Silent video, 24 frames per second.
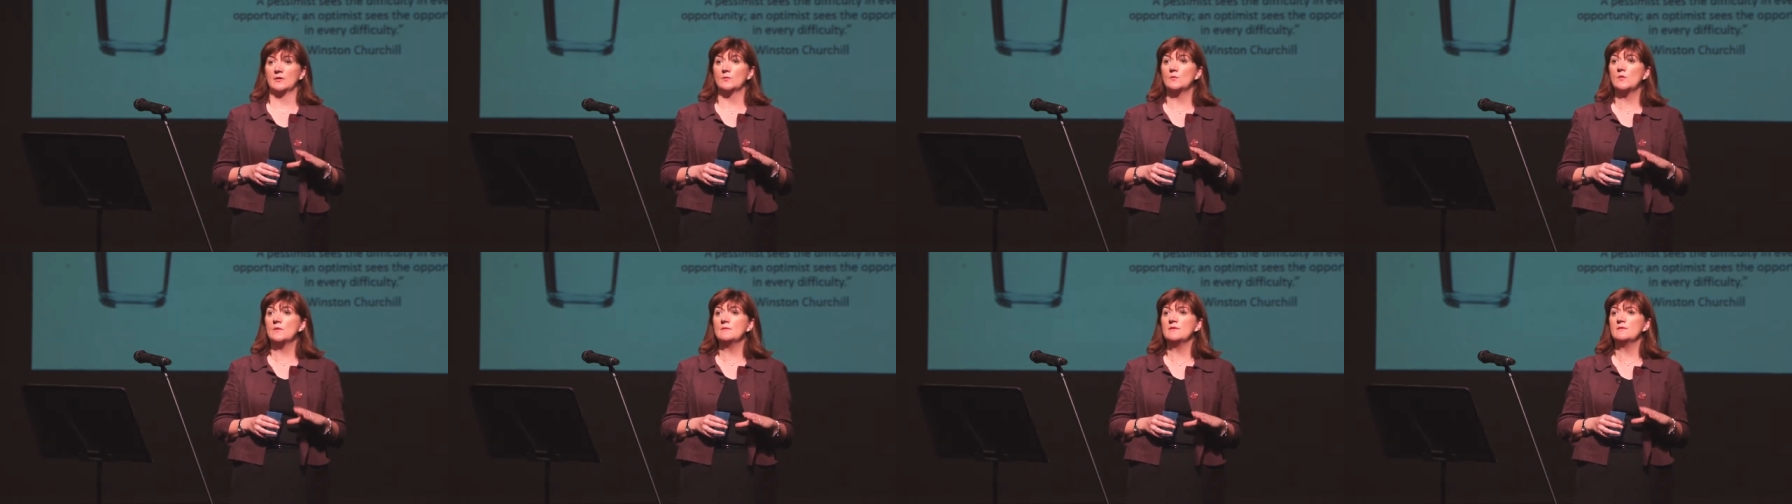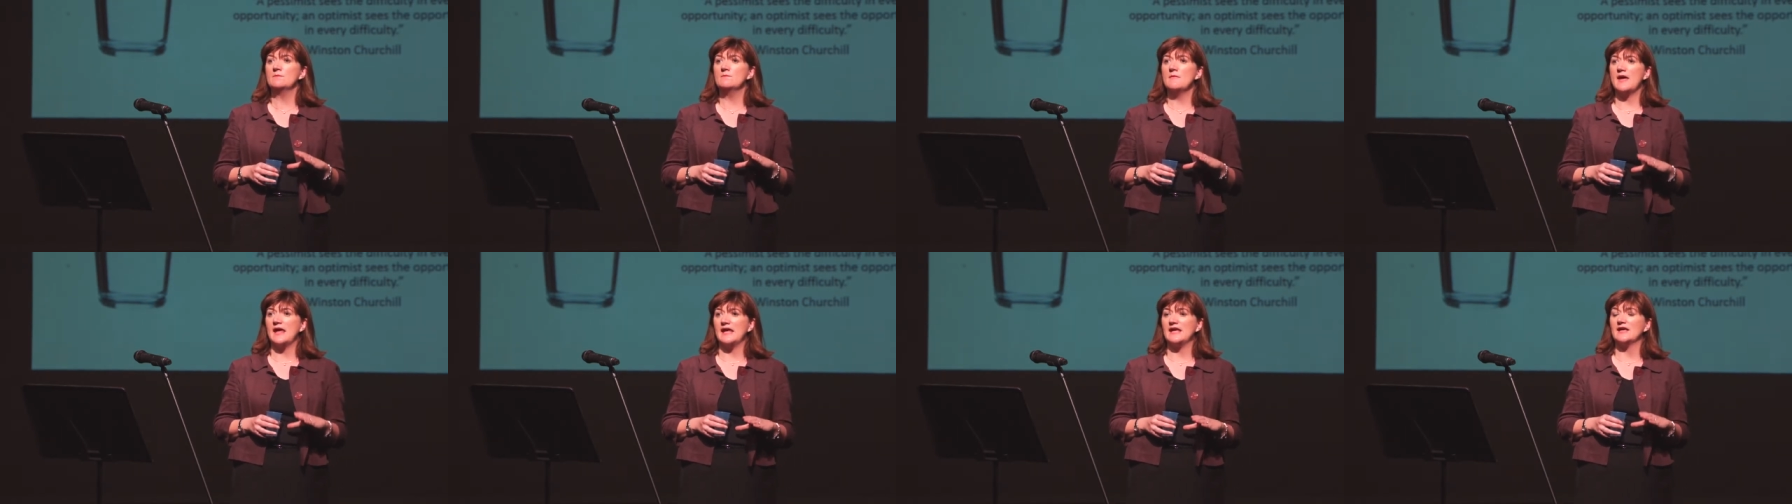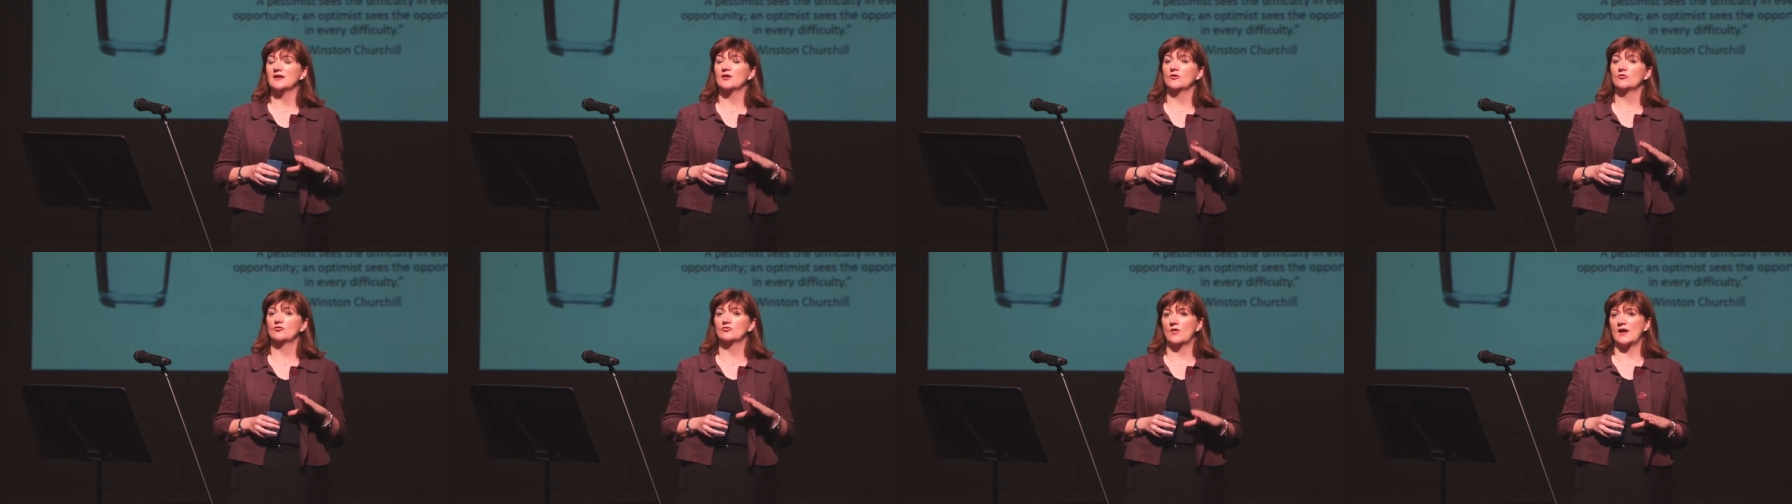and women
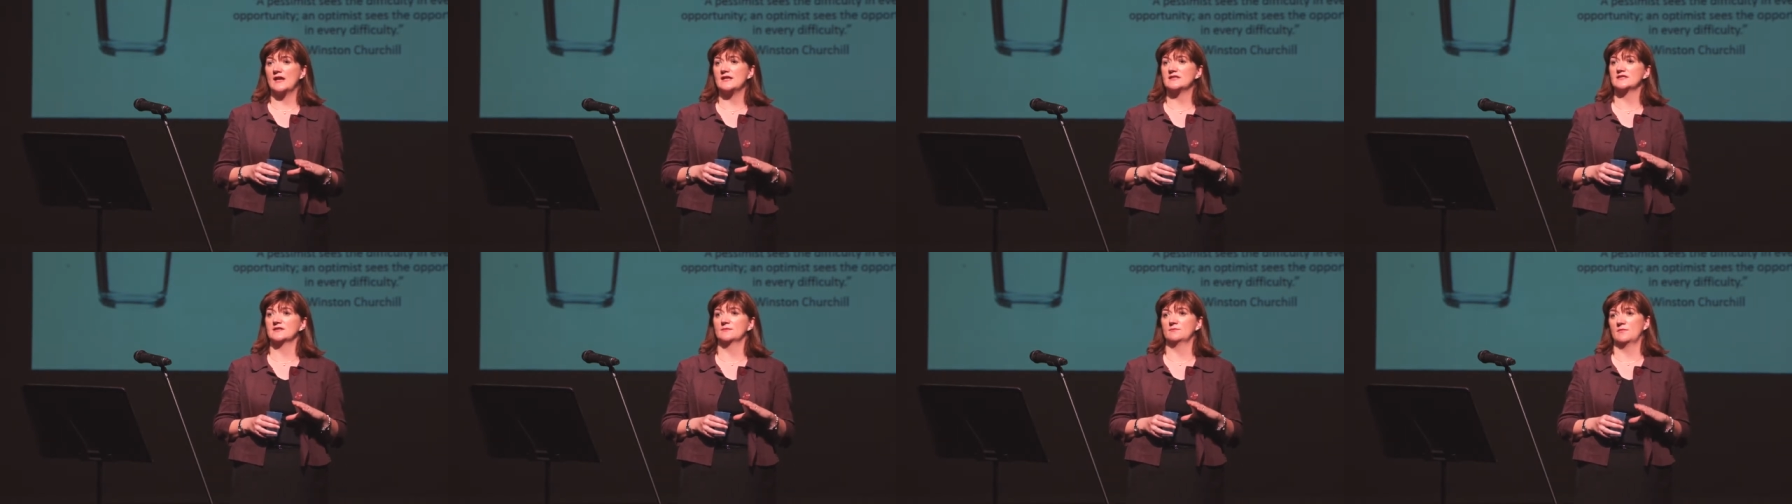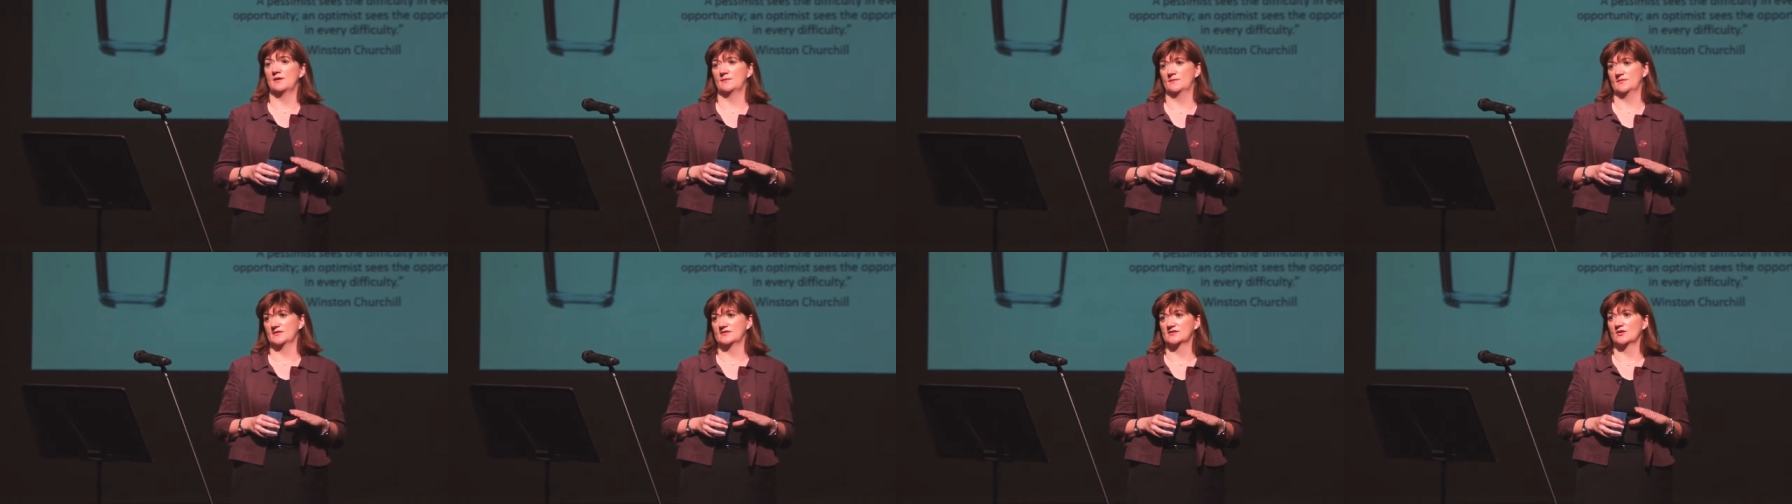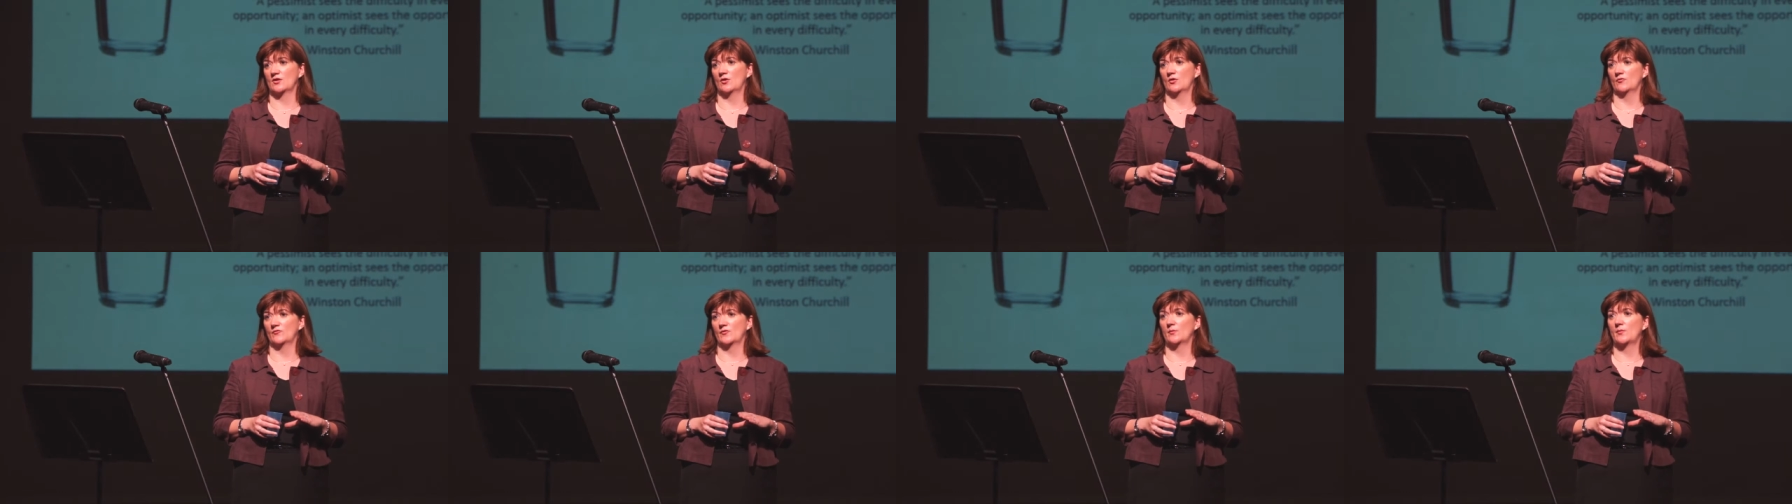make great Members
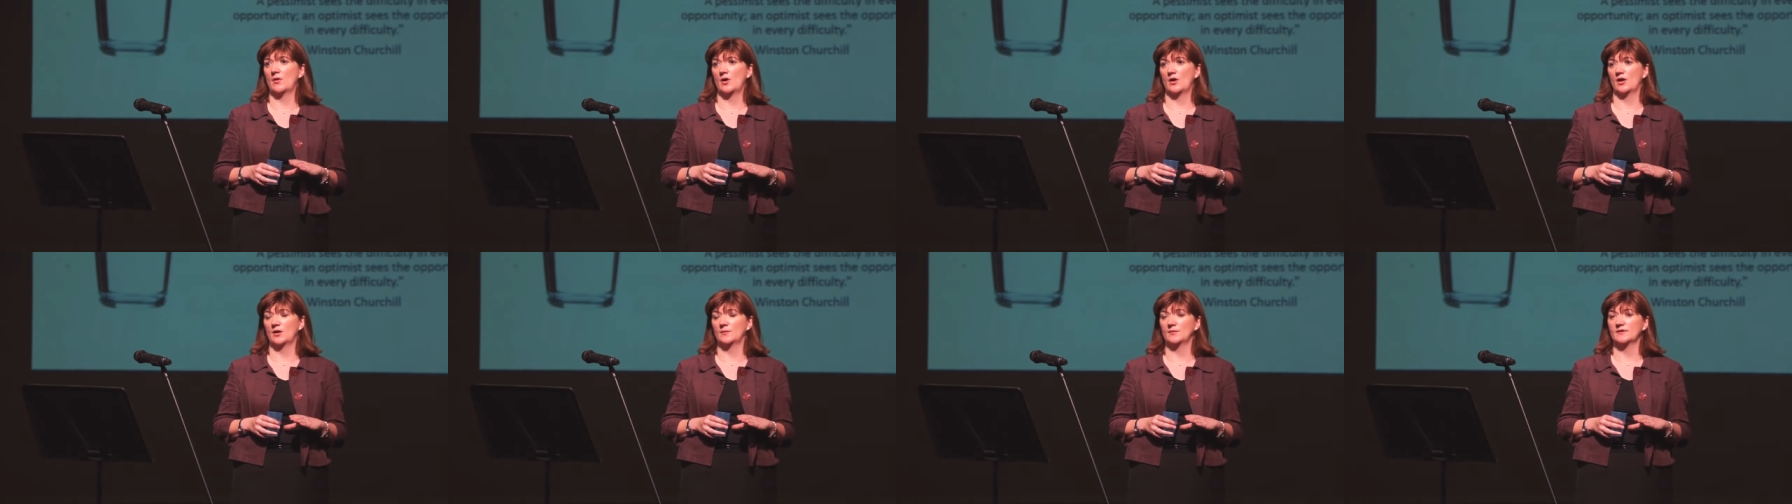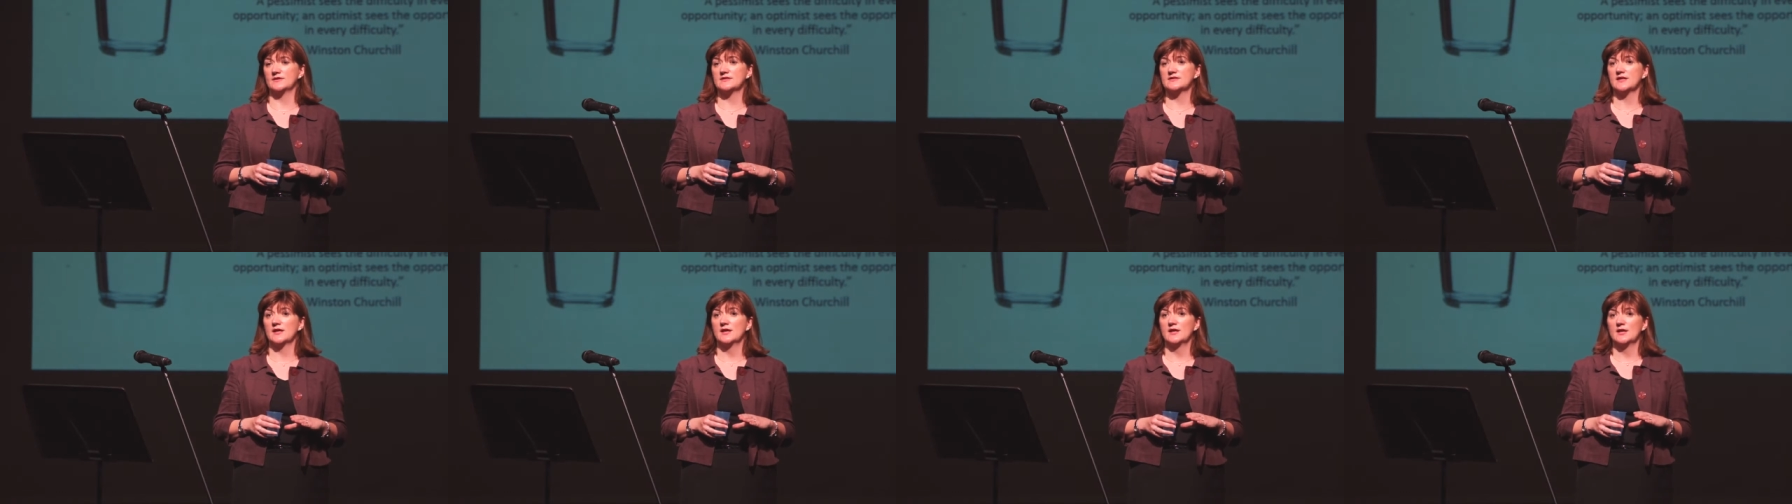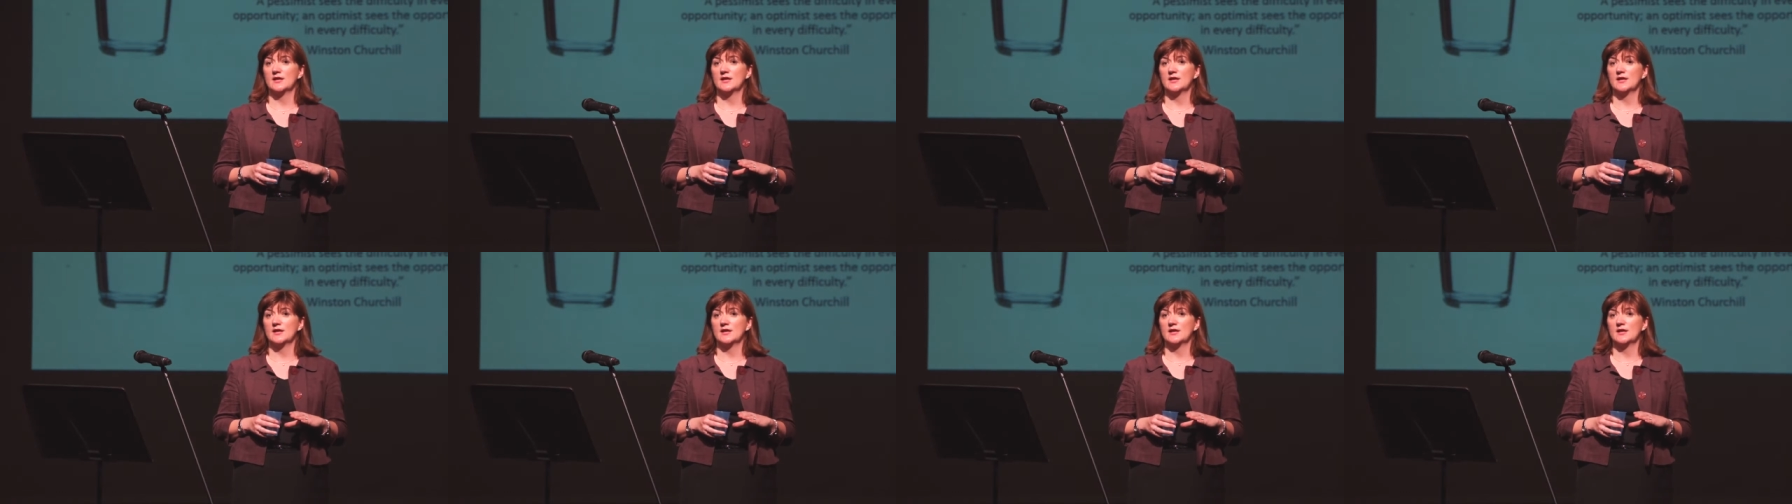of Parliament,